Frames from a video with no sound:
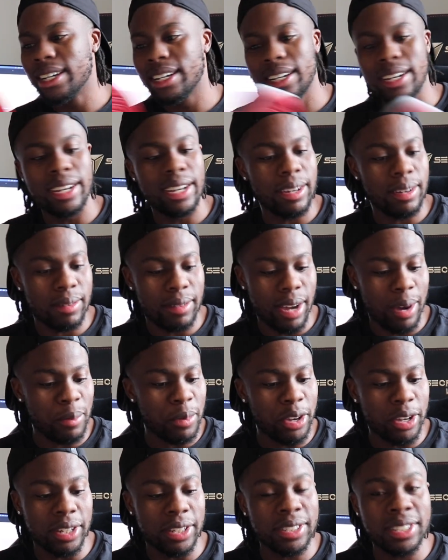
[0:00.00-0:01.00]
And
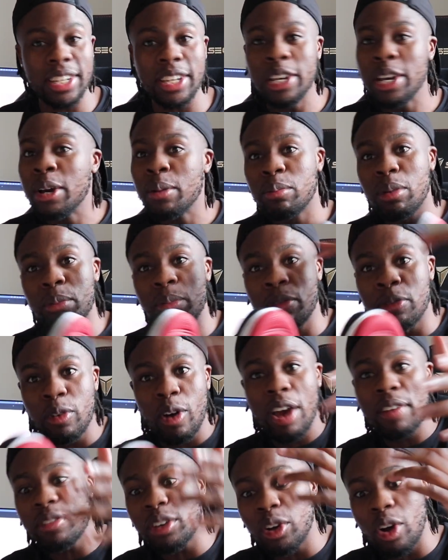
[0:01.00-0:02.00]
we're going to see. But
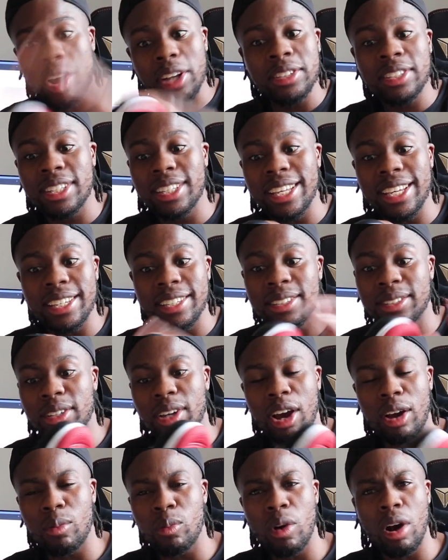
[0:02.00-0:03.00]
before I even got into these,
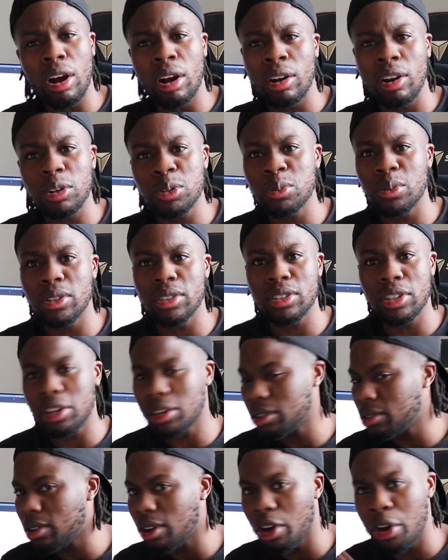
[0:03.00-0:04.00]
what I clocked was I
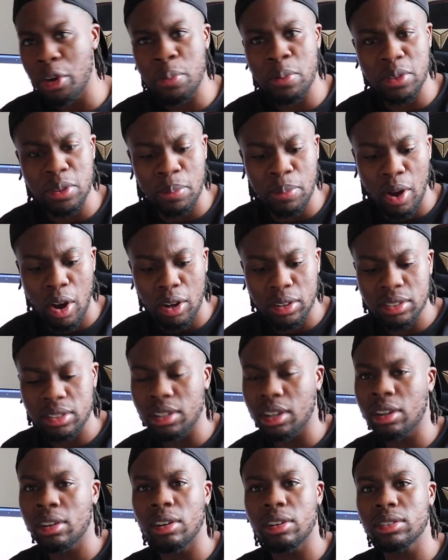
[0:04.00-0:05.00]
opened the box and
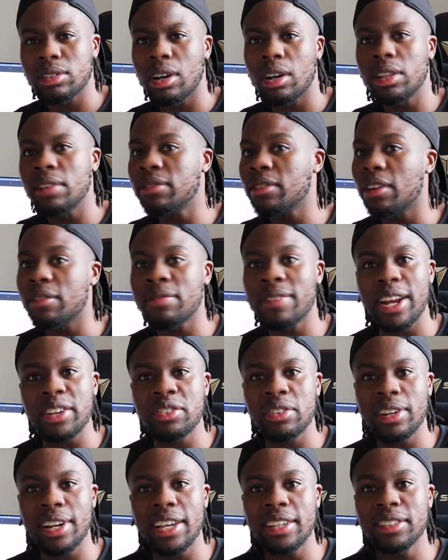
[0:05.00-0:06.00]
I clocked, they've got
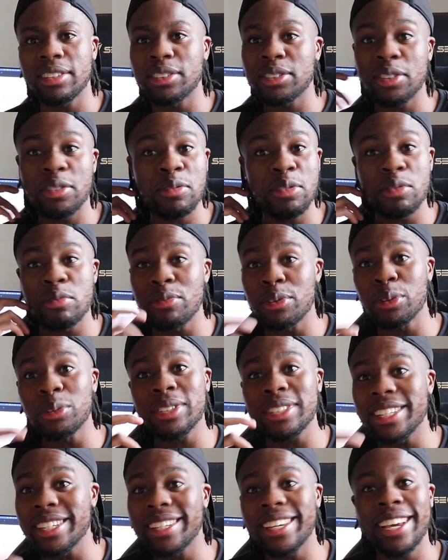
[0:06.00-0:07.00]
factory lacing. So if you're a real
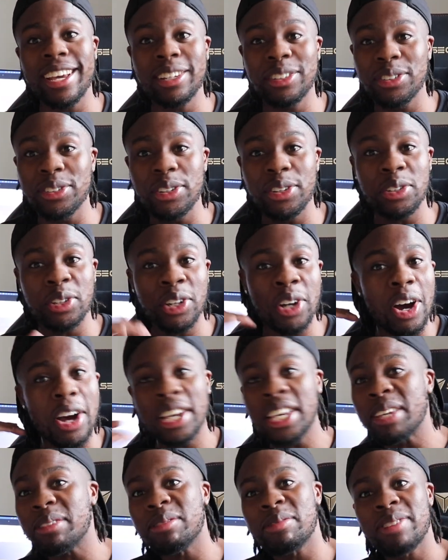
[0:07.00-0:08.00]
sneakerhead, you know you can't
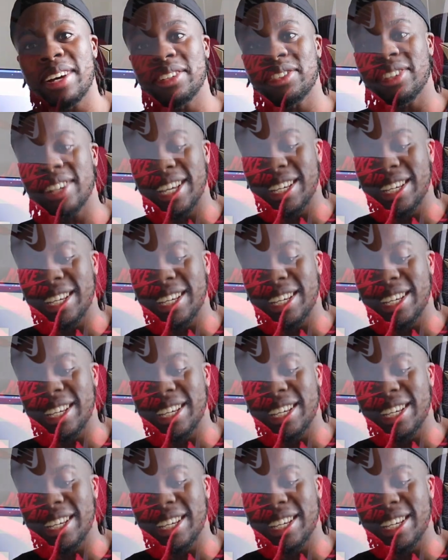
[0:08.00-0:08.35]
keep the factory